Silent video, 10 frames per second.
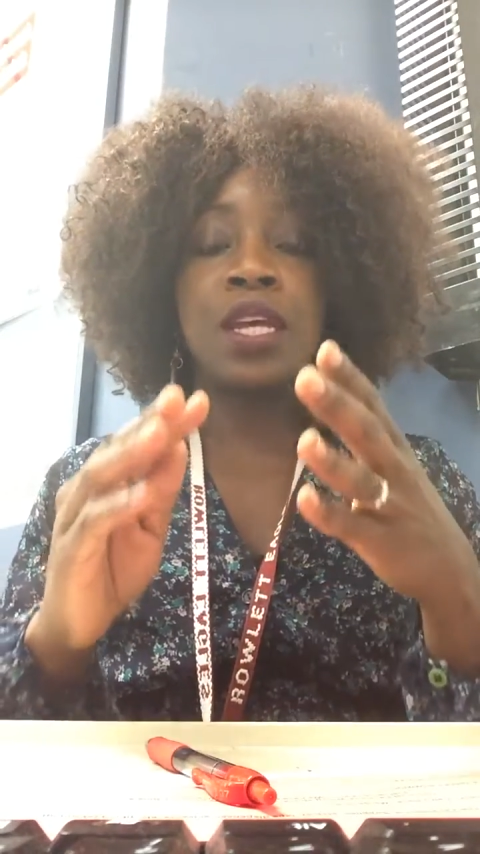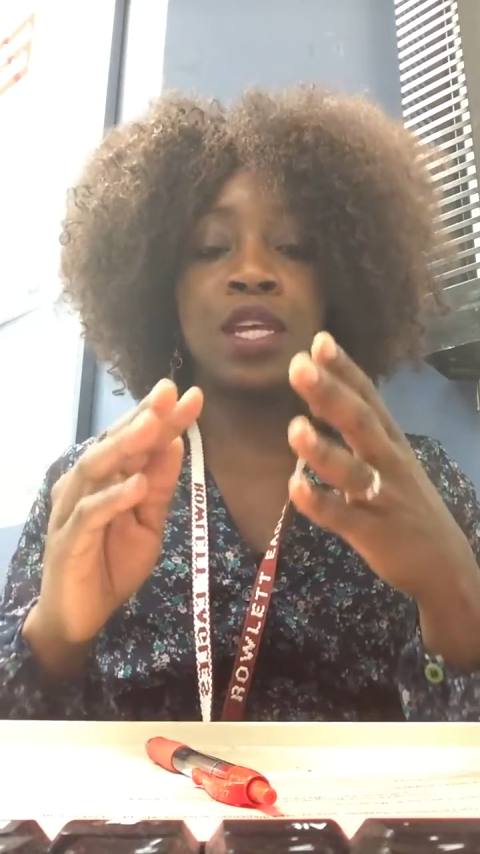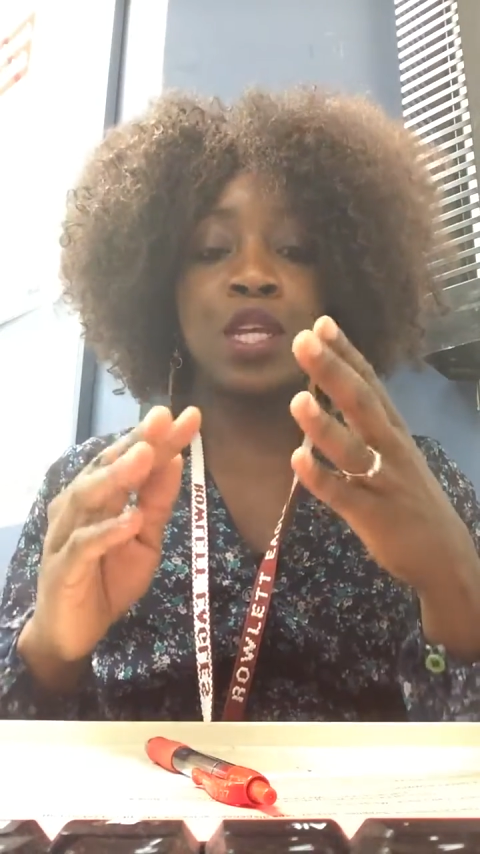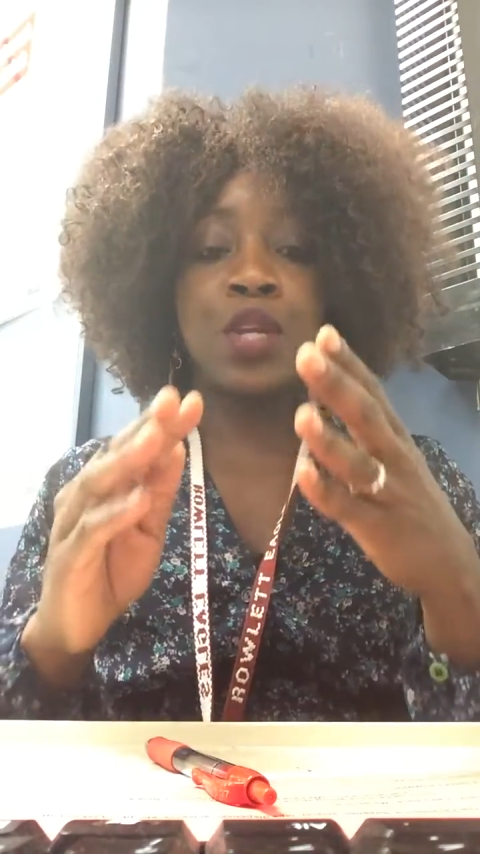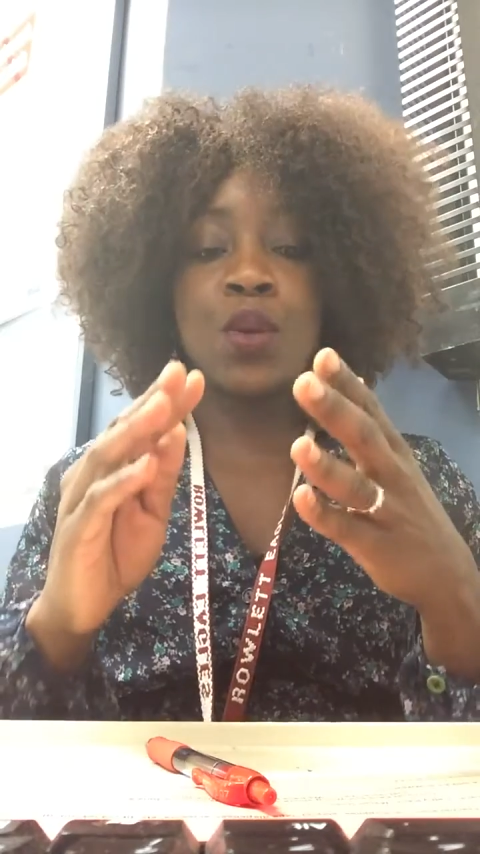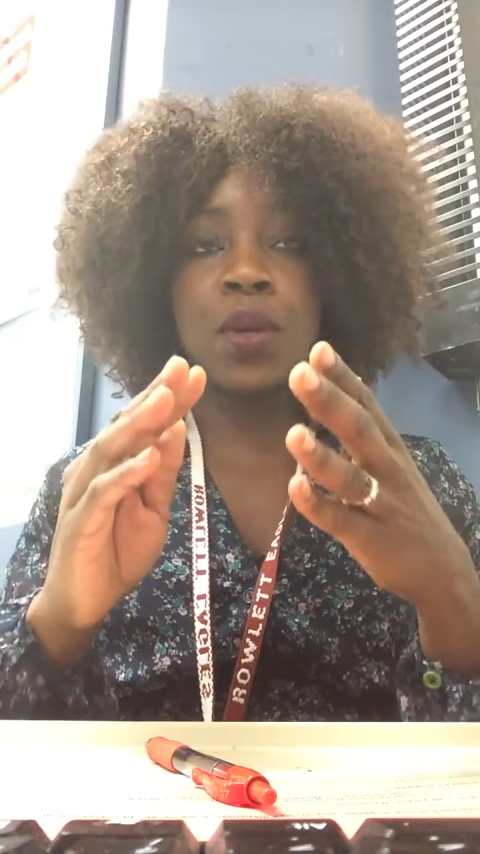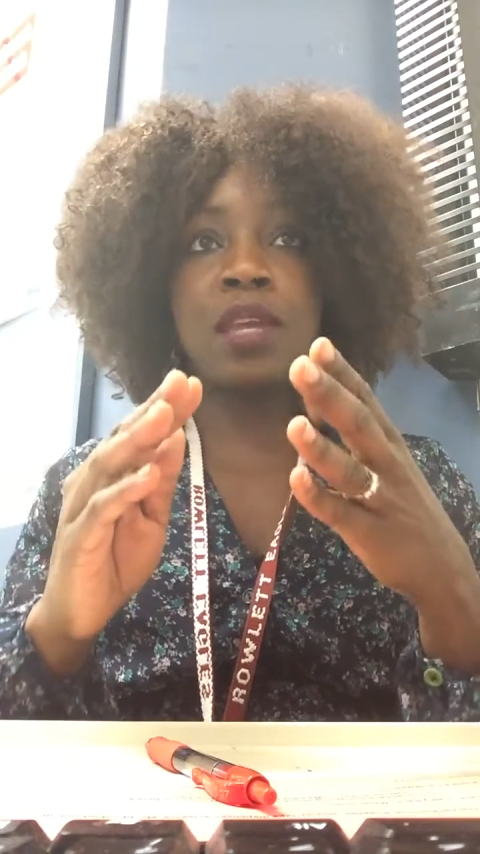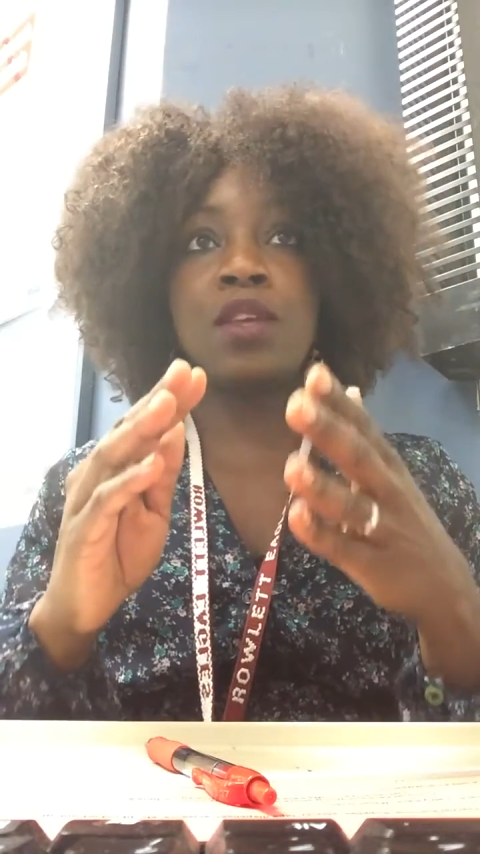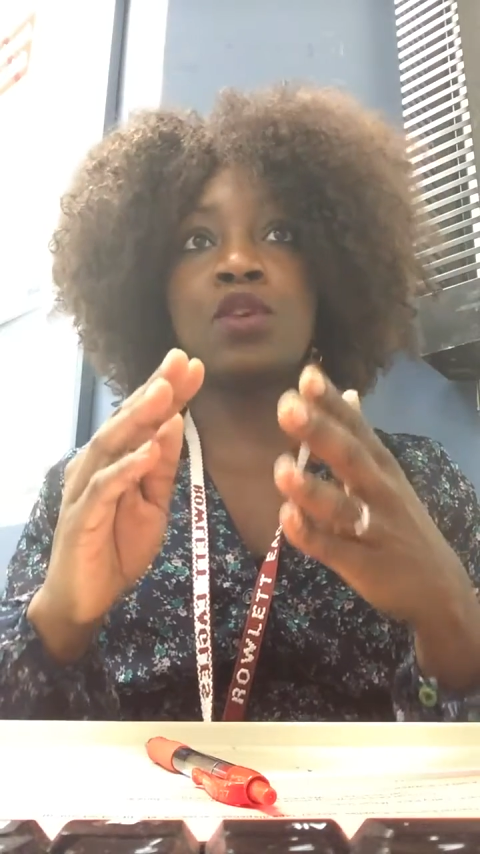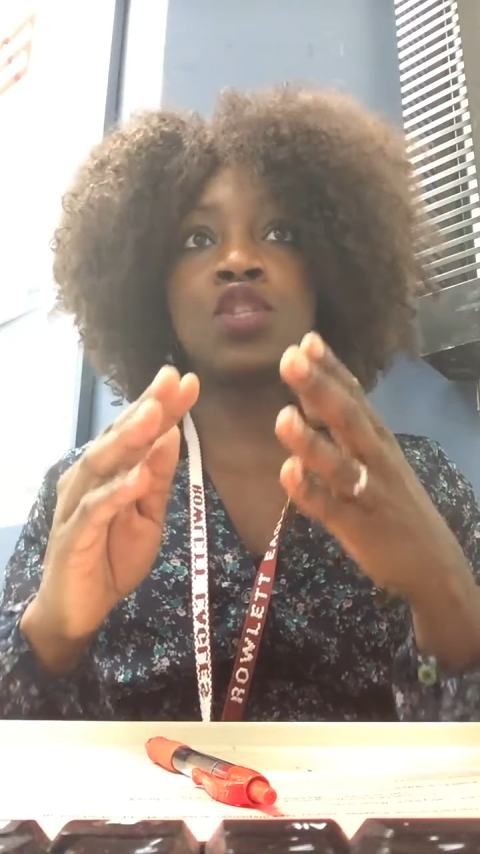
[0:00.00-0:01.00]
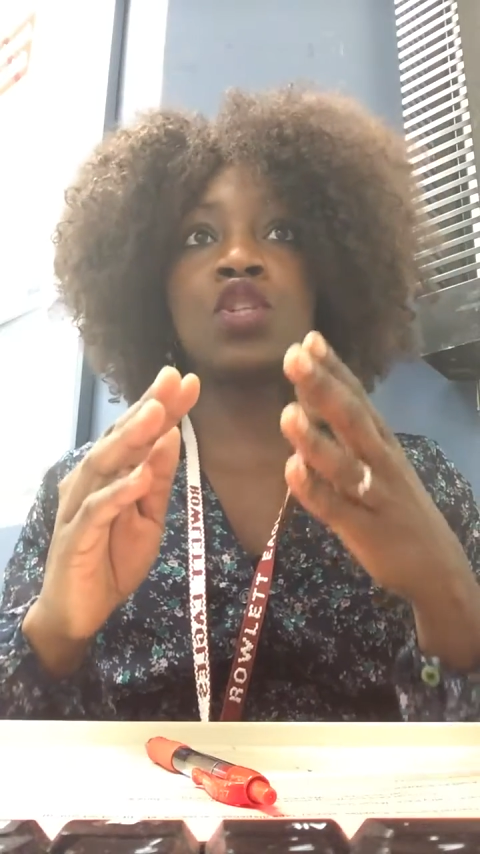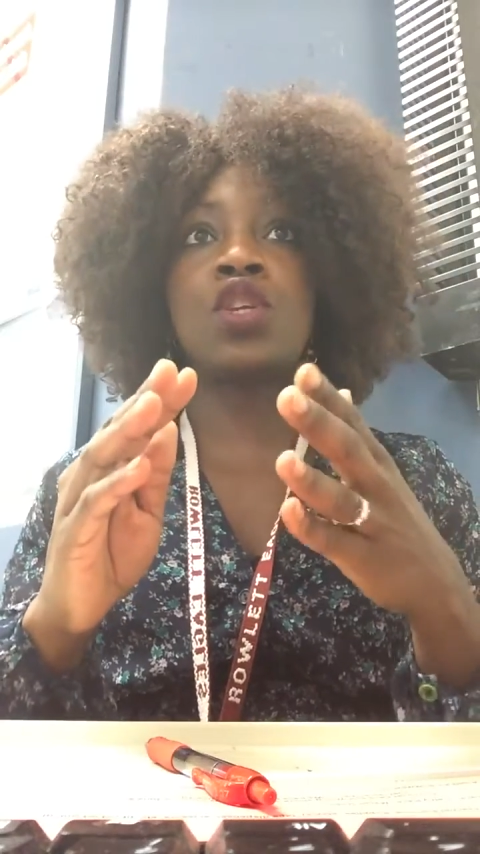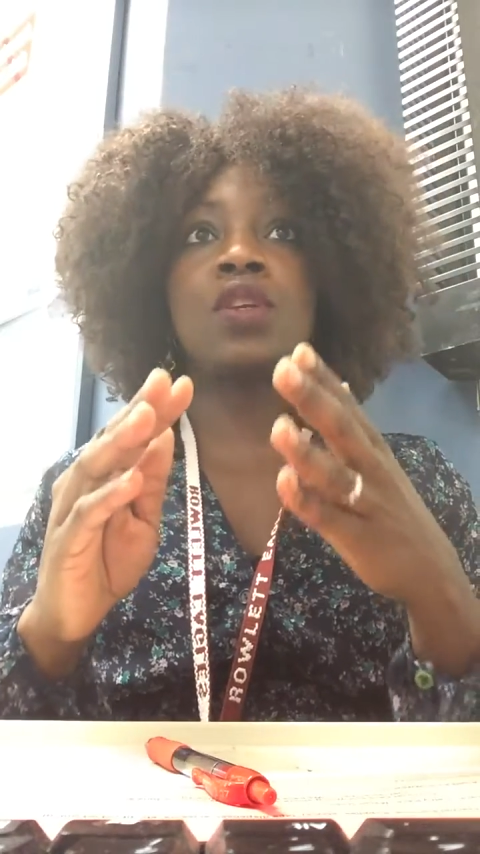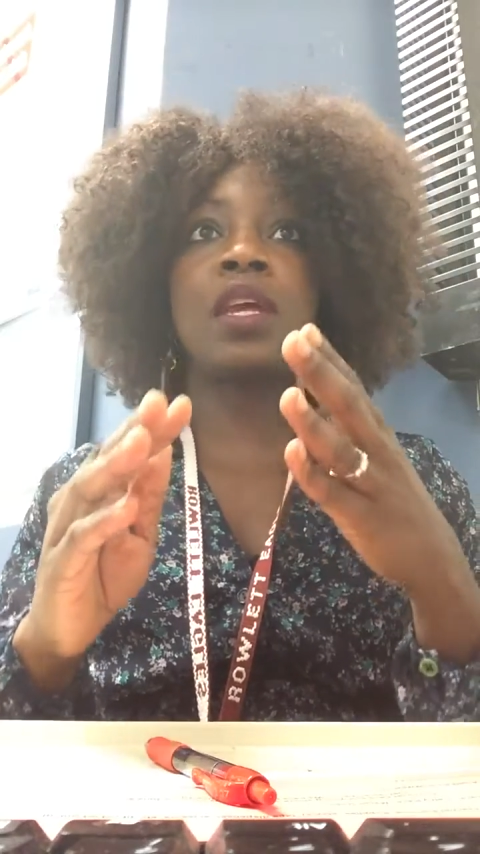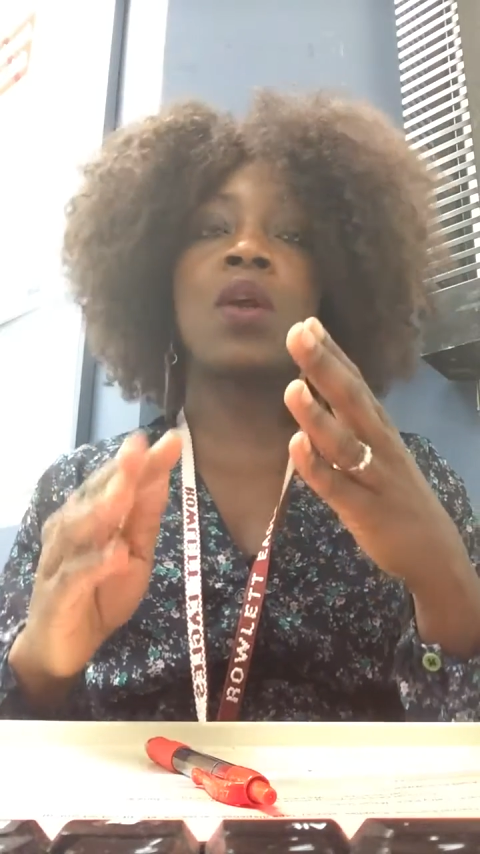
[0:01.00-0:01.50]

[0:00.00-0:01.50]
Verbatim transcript: you know, you're in